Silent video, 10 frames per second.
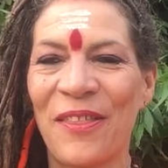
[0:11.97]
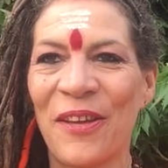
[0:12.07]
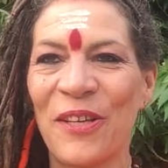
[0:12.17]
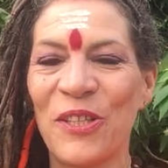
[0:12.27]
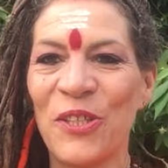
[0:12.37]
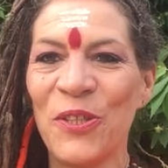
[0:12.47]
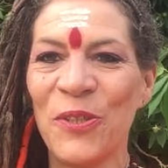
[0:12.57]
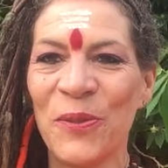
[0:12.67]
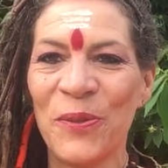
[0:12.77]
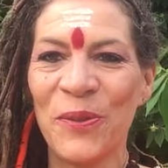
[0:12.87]
the
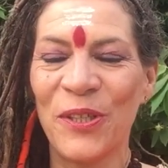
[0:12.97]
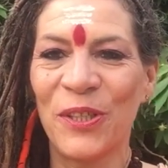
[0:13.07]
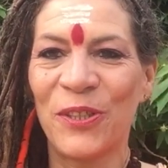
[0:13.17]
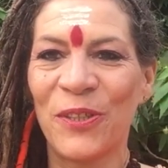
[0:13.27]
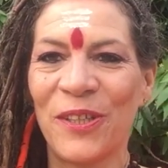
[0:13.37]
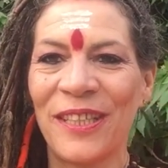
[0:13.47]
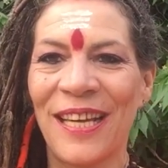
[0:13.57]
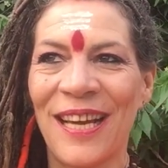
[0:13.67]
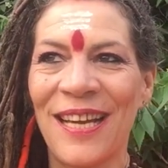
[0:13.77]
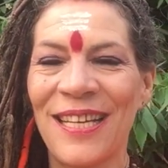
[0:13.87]
new
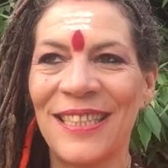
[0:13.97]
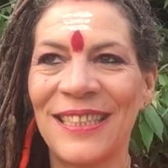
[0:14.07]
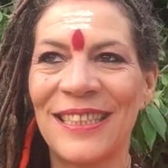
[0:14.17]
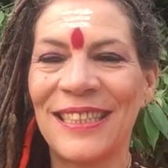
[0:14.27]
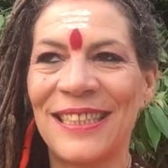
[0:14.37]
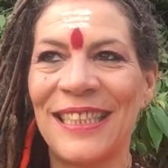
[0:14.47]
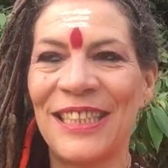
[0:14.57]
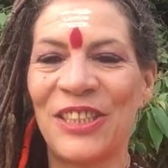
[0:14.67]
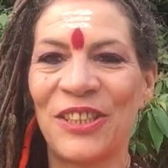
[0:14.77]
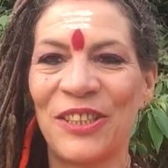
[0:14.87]
yoga
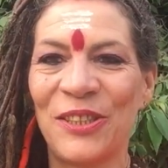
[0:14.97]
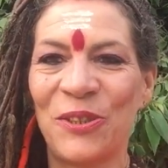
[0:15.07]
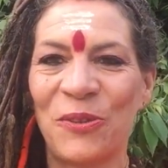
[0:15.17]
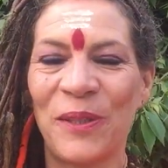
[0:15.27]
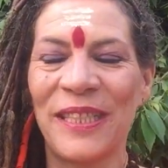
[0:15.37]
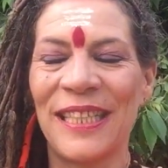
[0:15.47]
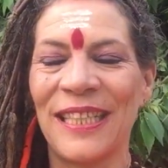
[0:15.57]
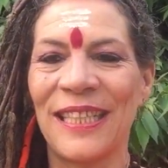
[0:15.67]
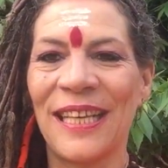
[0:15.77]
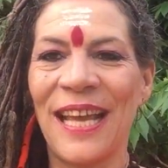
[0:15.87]
teacher
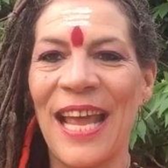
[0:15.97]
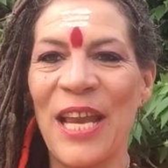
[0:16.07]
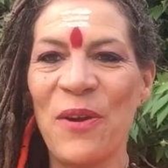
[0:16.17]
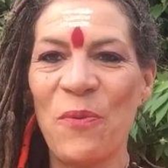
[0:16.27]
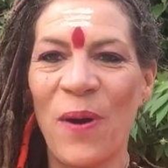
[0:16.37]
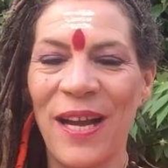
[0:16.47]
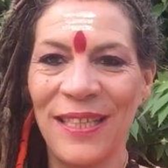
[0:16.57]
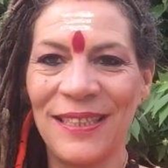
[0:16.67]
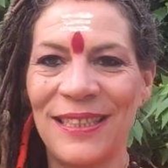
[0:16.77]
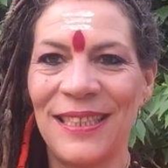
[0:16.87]
training,
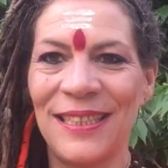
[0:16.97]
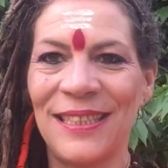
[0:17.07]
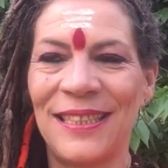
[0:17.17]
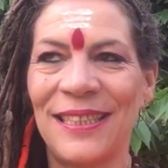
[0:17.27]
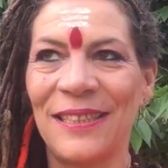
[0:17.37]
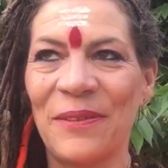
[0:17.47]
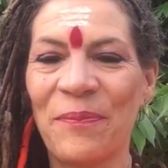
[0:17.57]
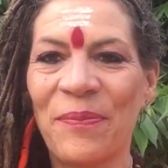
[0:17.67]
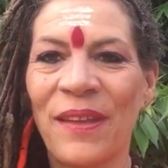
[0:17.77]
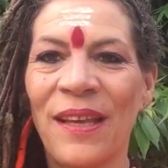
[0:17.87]
NYTT.
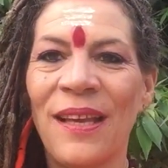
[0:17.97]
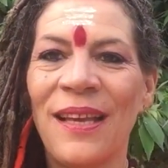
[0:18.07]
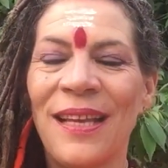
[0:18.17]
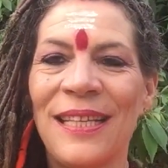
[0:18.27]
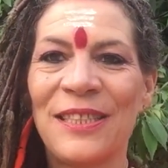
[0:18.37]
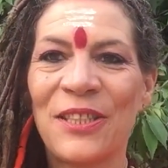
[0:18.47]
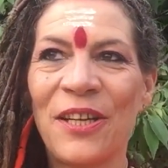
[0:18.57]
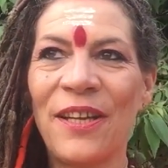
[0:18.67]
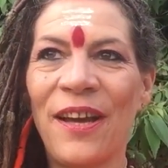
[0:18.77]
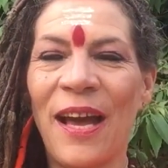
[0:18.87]
It's
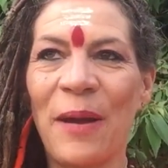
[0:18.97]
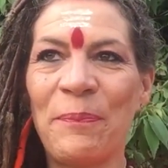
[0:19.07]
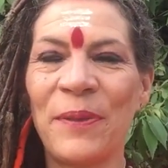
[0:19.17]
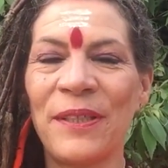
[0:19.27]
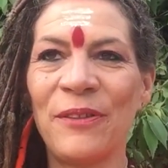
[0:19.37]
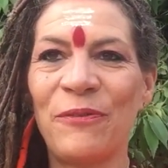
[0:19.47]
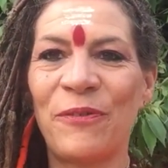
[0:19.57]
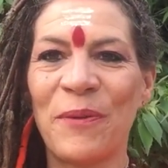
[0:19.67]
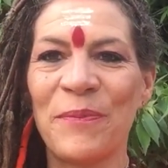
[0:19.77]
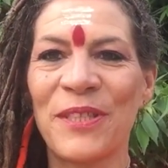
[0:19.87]
gonna happen
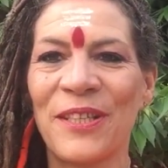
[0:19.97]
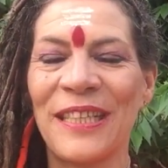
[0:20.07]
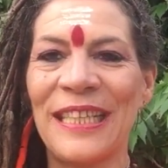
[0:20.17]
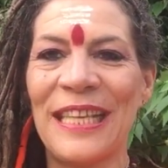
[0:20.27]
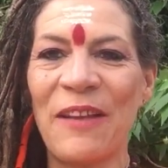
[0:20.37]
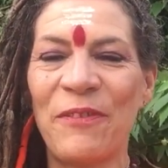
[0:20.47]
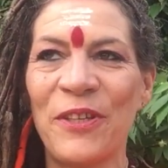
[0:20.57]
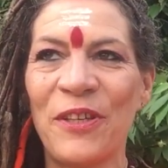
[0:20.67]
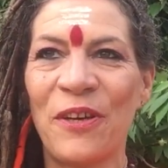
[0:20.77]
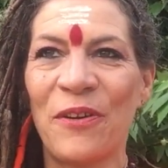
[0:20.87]
from the
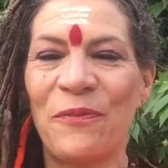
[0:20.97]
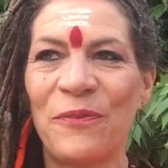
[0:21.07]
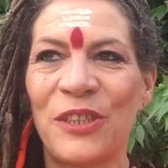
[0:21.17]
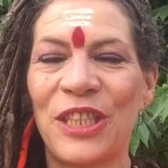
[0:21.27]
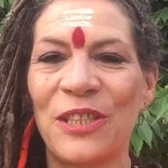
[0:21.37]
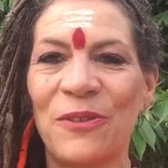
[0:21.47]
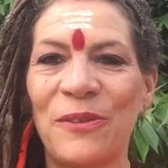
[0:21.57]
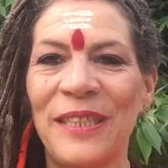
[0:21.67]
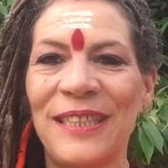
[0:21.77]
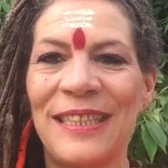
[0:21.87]
11th of
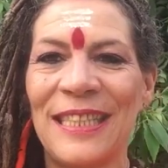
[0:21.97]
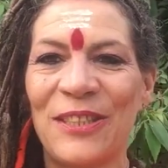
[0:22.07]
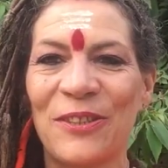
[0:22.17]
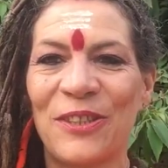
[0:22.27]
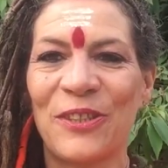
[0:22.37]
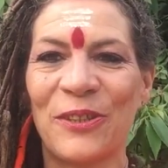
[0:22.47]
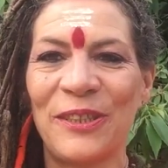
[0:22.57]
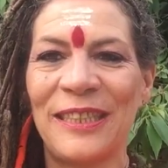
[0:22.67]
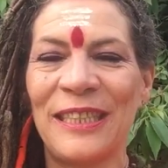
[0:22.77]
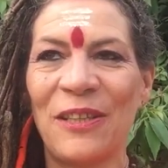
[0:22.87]
January till the
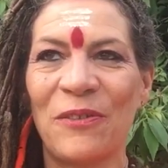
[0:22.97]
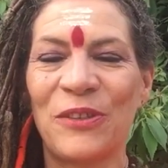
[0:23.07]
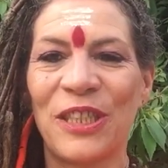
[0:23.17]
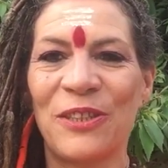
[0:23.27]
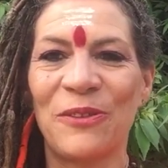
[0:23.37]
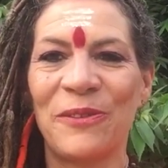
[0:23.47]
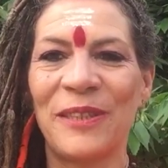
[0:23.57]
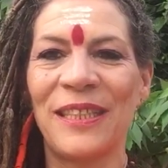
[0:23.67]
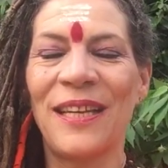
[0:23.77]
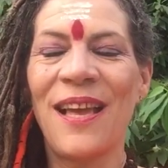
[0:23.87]
30th of
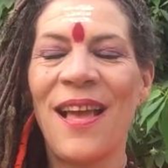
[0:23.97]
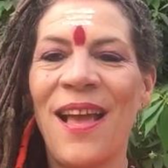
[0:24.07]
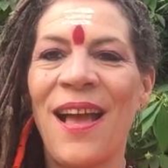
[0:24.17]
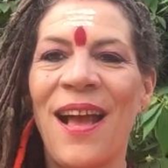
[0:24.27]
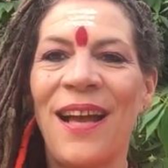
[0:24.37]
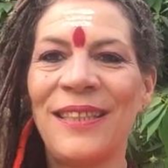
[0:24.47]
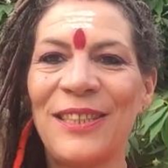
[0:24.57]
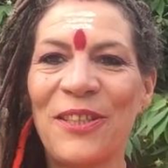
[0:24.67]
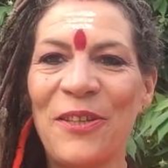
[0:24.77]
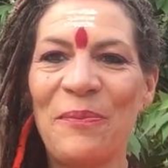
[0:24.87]
January. And
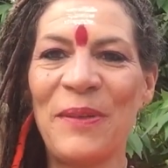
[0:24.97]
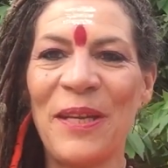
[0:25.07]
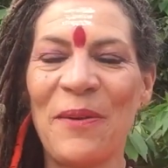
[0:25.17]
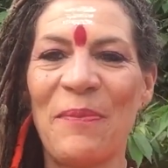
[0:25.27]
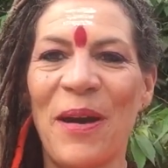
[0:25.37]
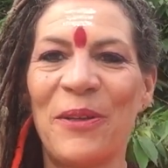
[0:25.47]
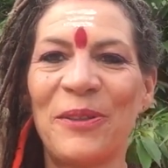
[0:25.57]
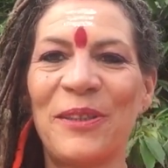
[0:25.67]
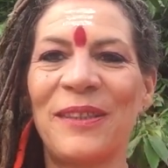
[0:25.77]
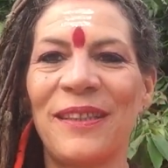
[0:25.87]
it's gonna be about